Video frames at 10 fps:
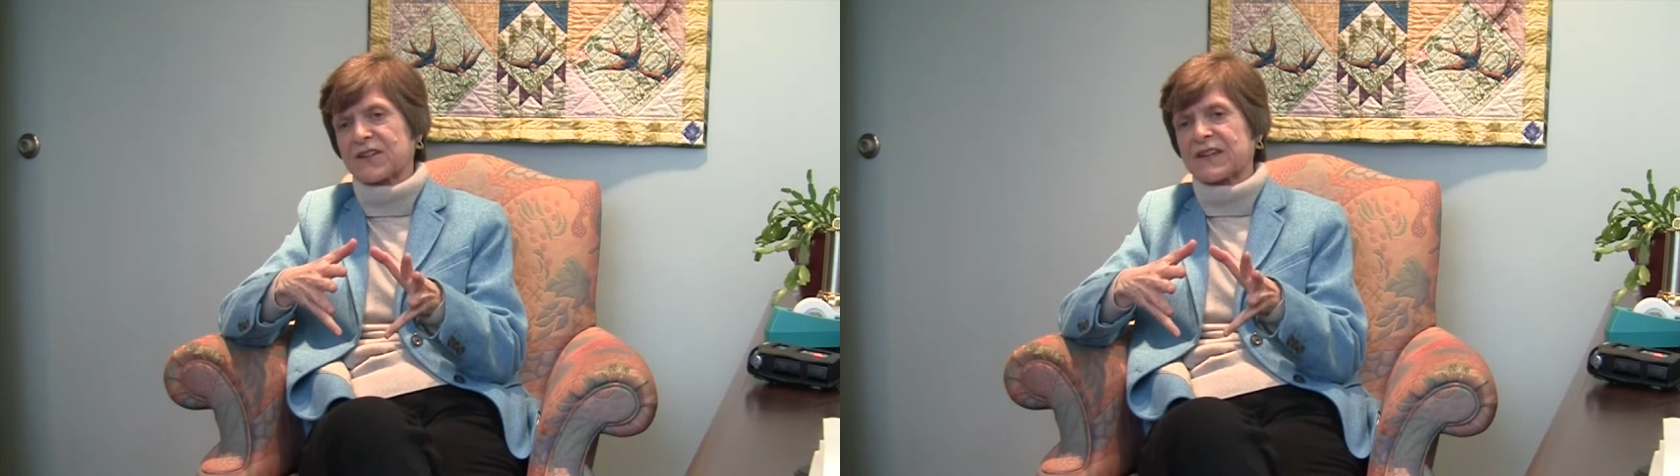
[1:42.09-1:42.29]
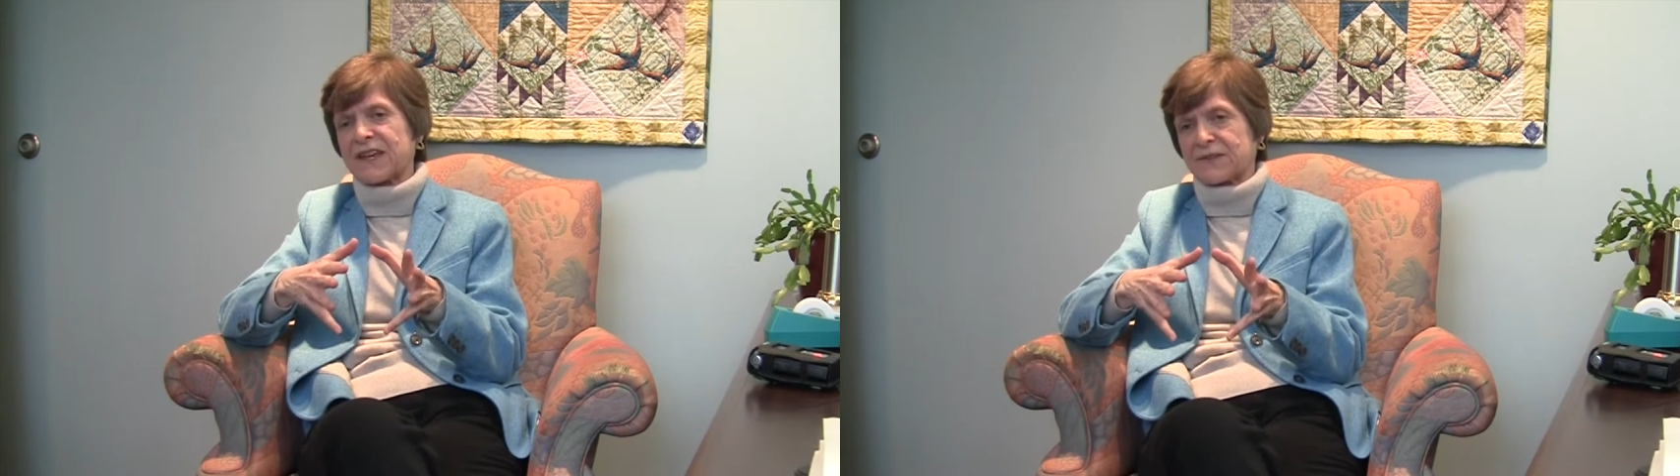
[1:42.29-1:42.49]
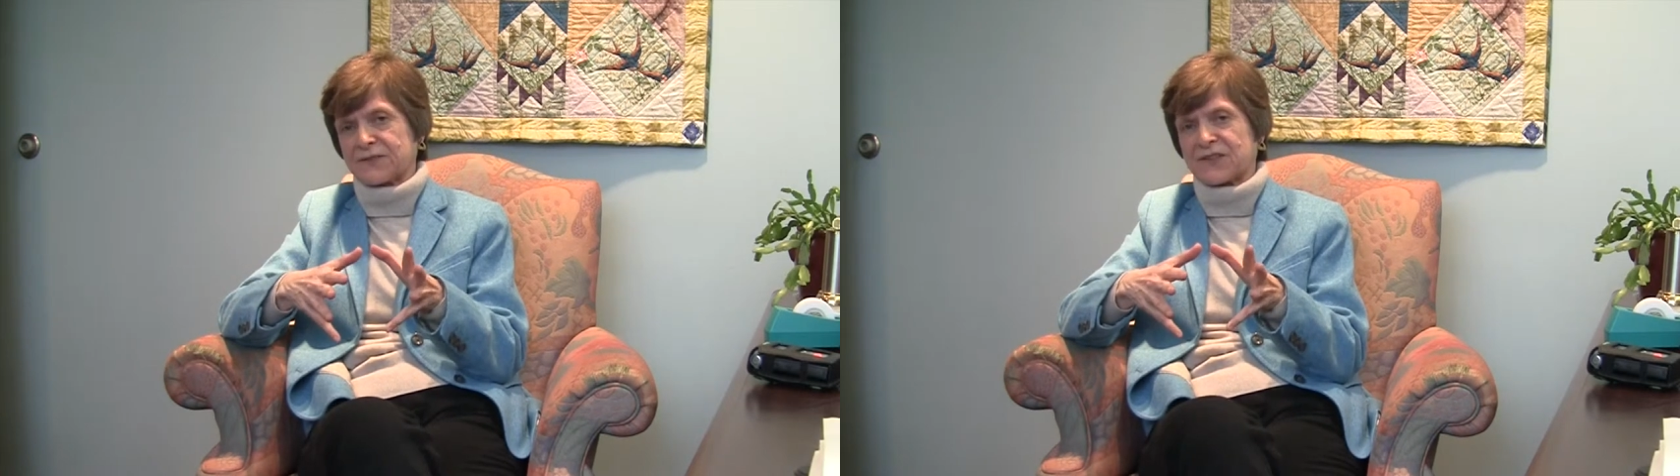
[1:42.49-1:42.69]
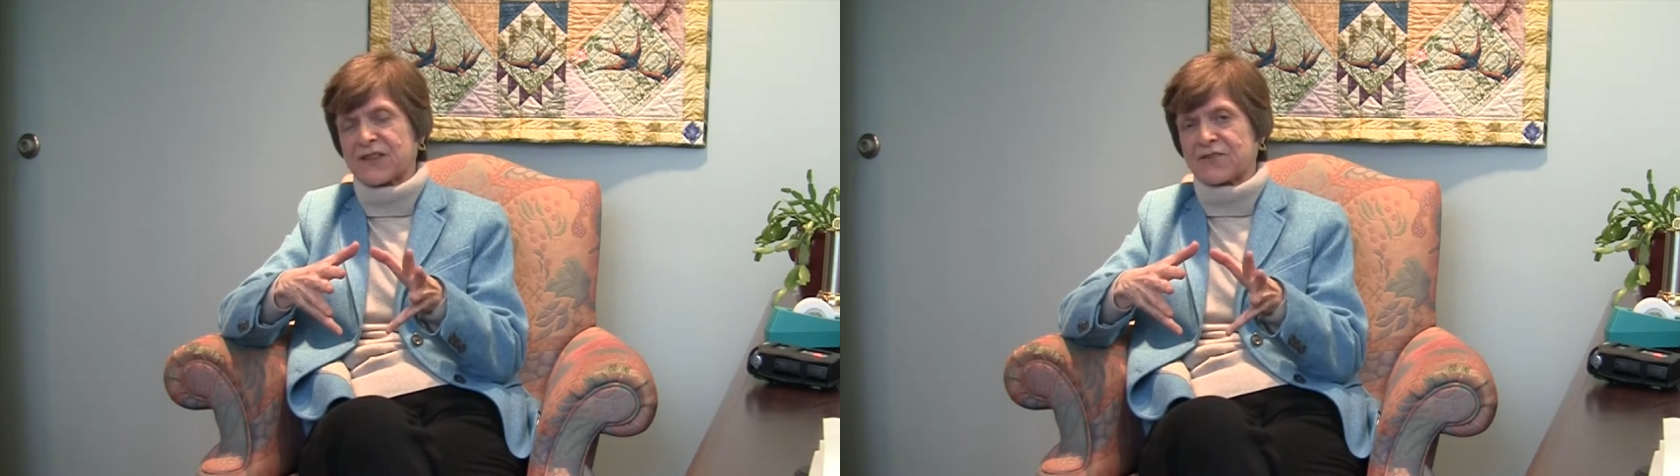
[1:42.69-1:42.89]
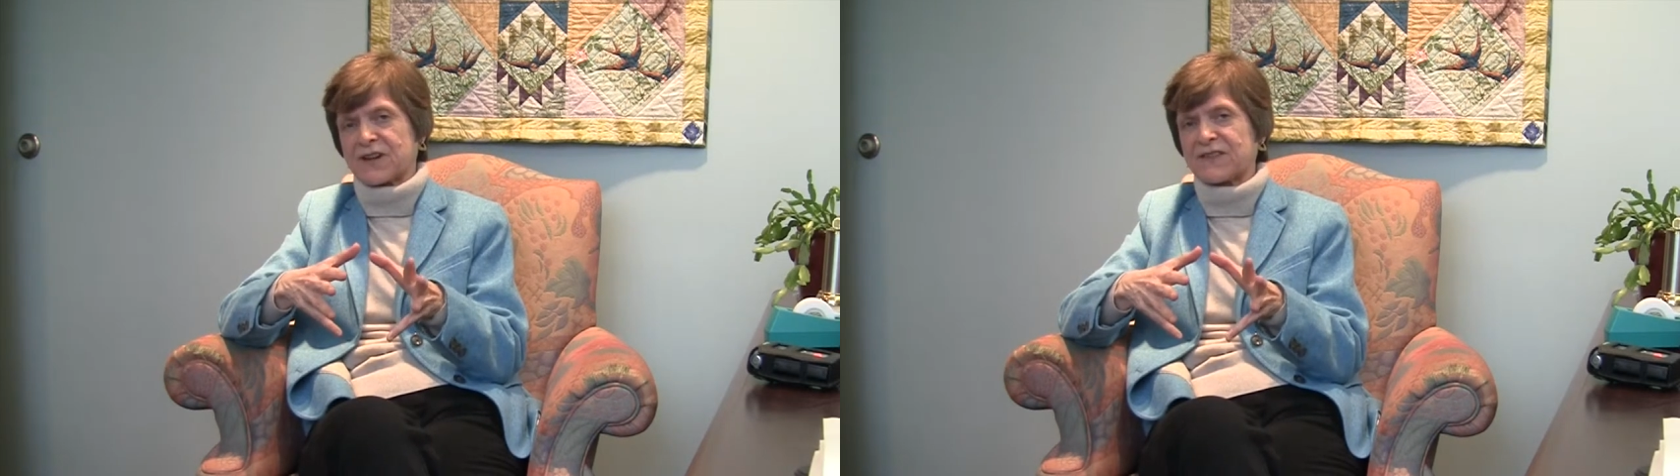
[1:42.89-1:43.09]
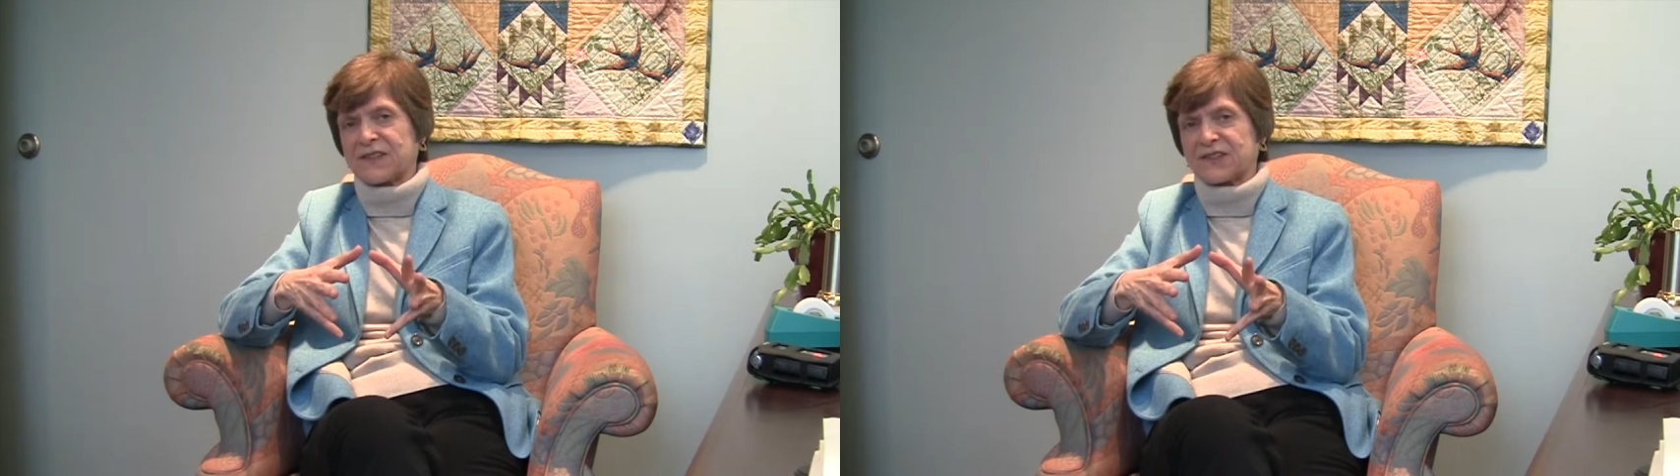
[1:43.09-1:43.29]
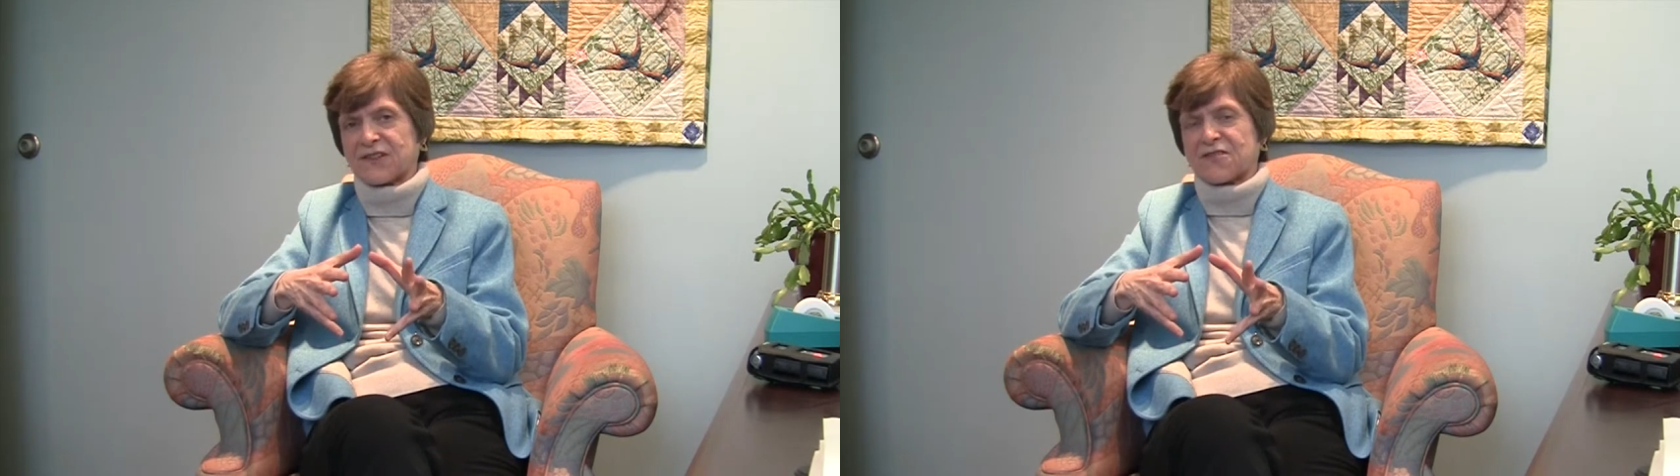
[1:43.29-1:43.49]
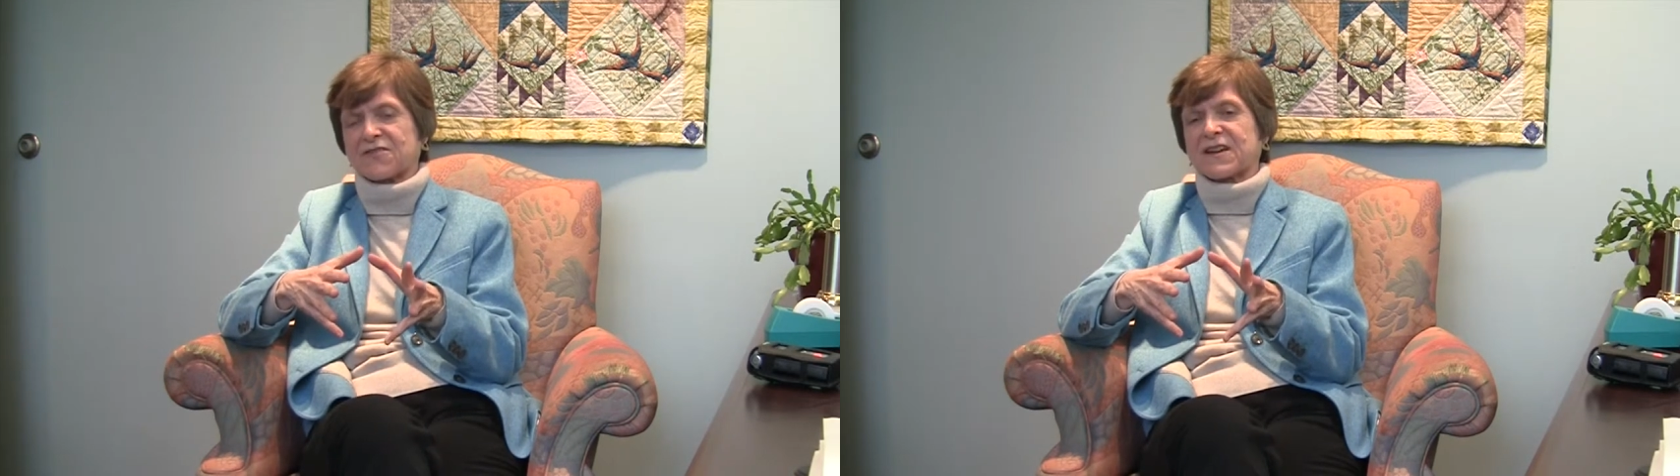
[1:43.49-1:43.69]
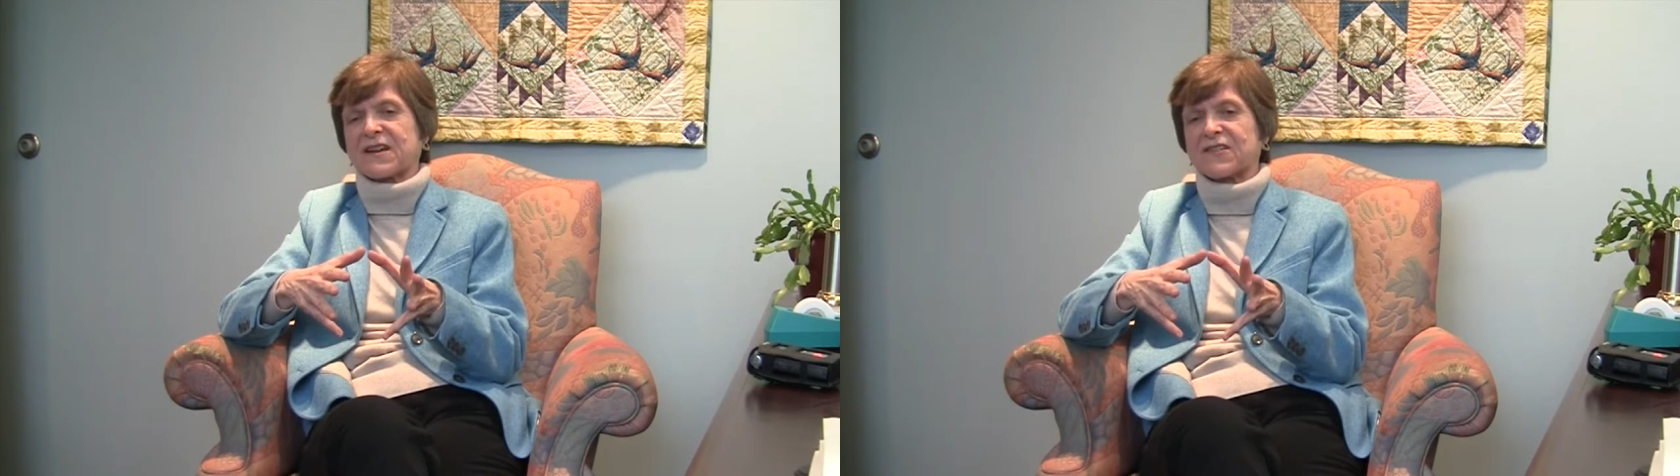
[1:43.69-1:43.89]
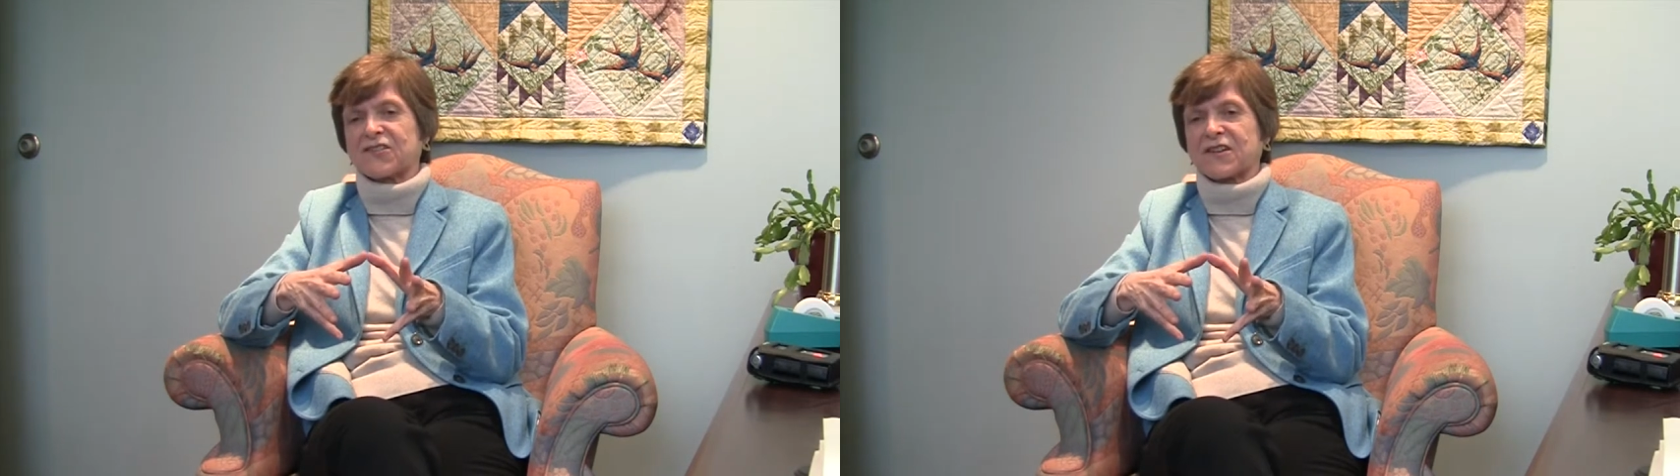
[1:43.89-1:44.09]
gifts that are in this
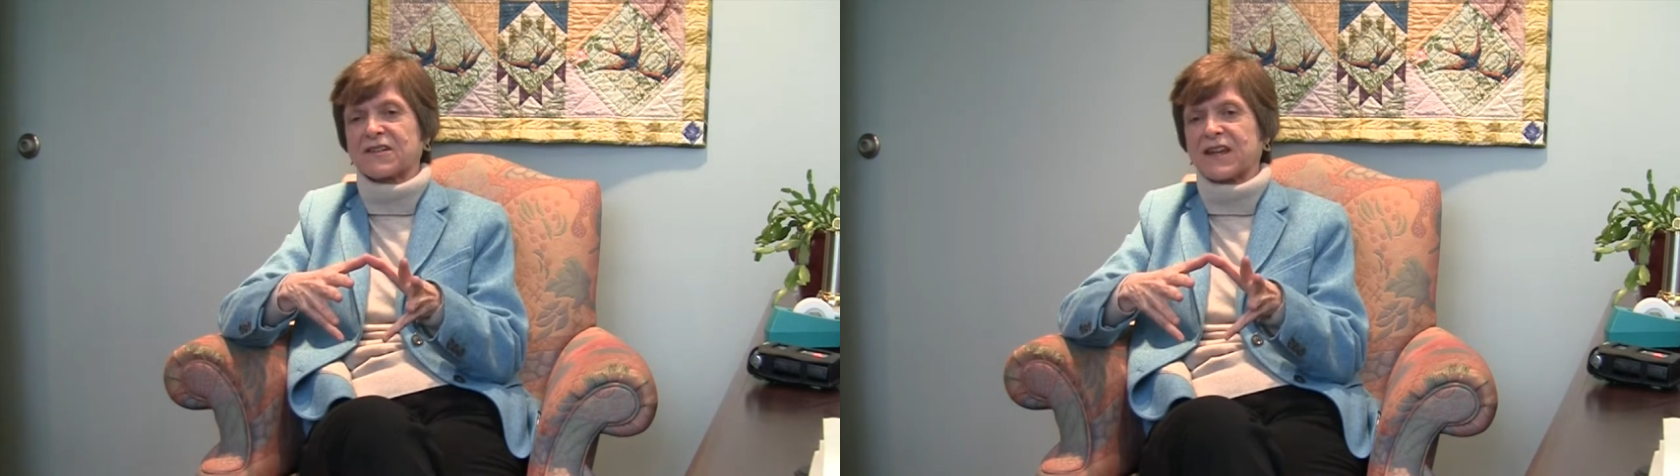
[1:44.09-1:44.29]
congregation,